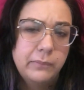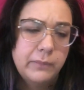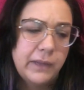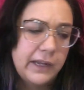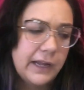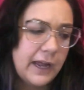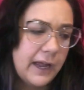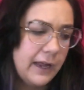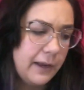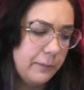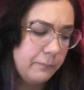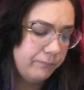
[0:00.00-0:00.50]
Like,
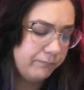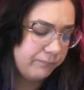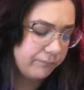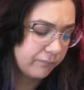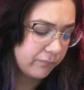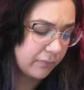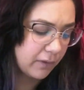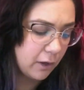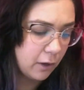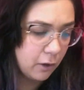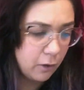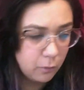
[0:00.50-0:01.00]
I'm
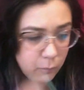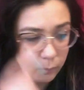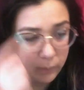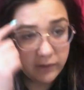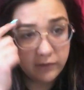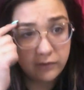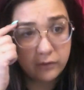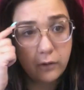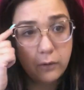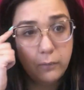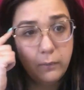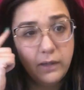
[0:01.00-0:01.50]
always
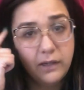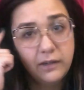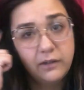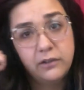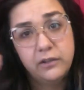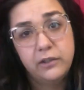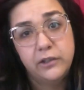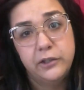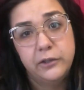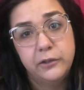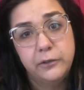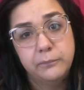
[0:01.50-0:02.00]
going
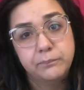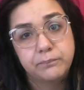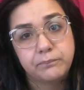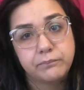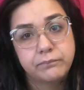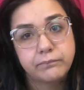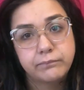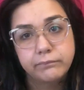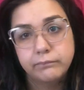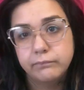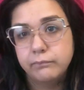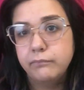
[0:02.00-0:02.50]
to
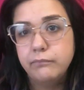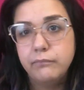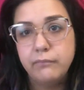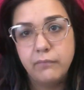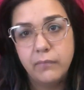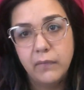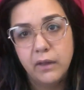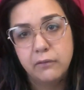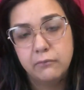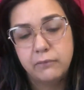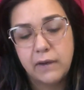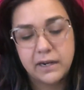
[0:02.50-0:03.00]

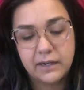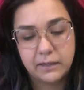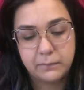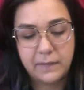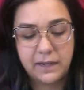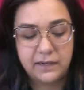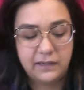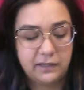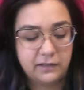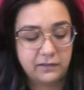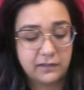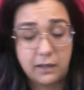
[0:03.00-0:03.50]

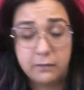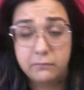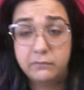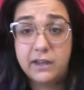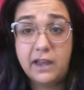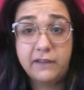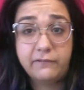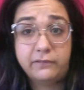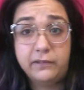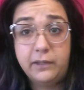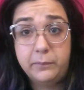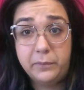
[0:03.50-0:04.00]
recommend this. I'm
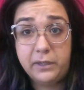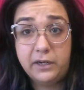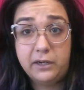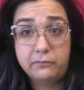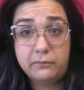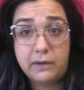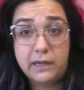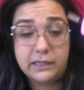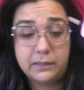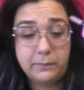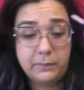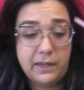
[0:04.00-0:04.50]
definitely going to
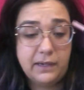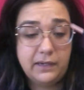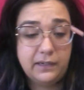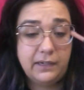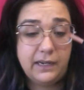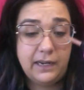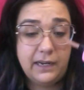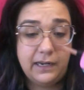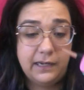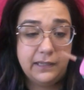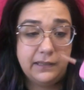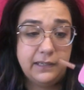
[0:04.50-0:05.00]
recommend
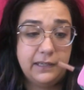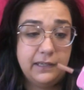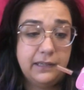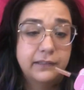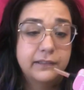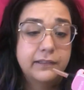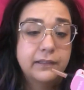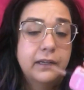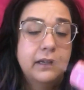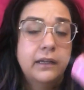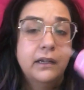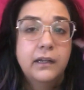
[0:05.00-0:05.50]
getting
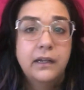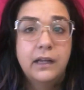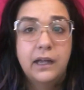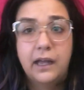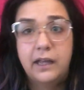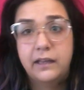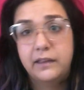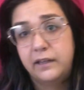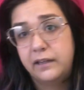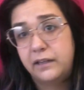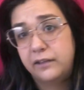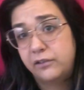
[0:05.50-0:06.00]
this. I
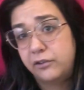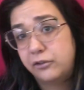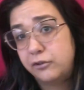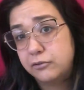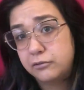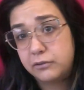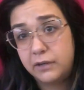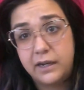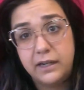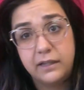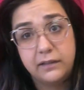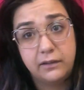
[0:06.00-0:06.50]
think it's a
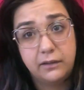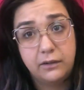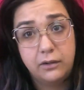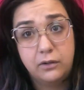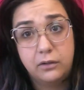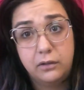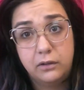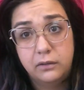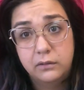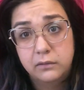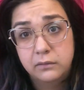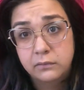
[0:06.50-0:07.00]
great
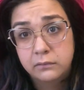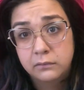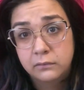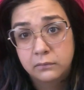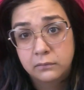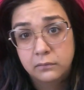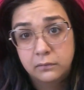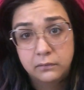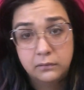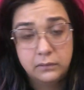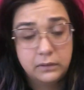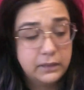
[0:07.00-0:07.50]
little,
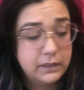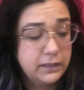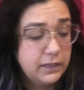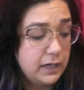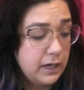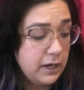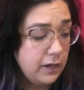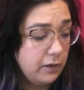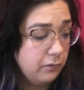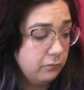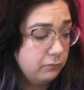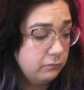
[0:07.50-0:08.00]
you
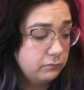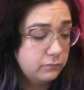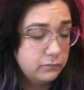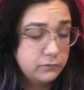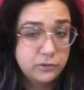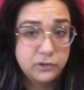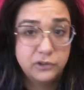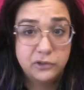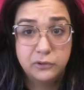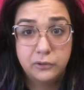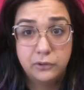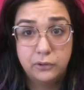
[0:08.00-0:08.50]
know,
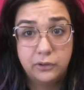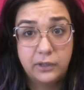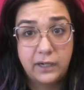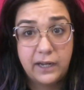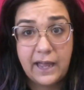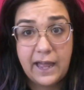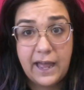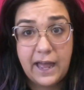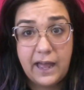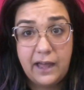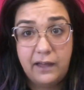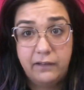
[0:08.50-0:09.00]
tool to
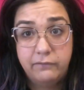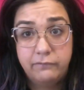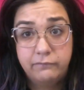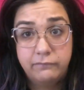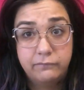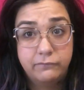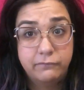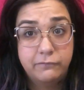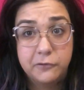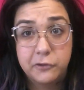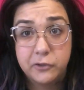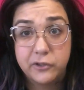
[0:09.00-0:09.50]
have
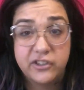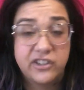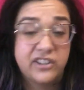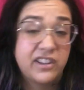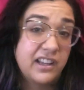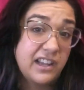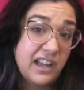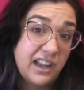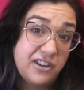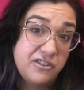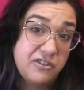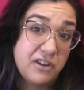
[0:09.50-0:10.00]
for just
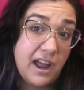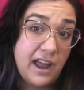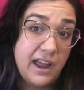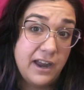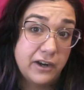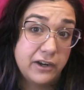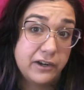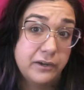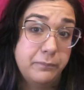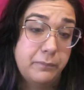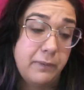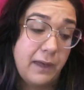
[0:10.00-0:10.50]
like a dry
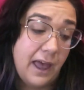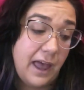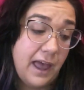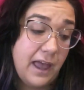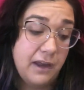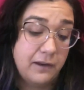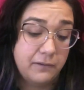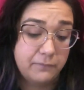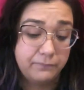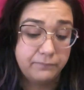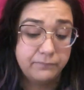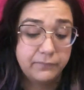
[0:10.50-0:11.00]
herb pen.
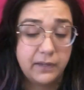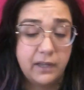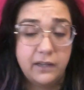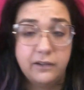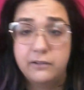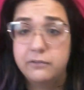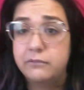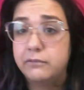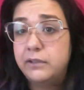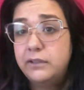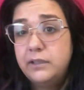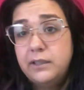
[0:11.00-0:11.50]

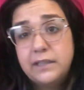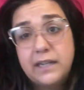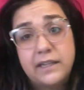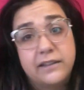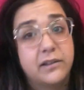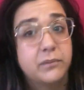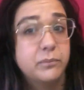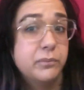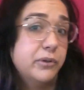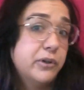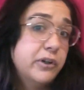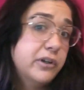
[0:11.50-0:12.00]
It's really nice
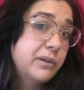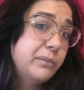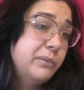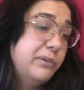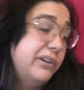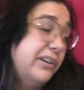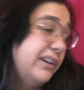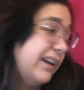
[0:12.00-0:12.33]
and portable.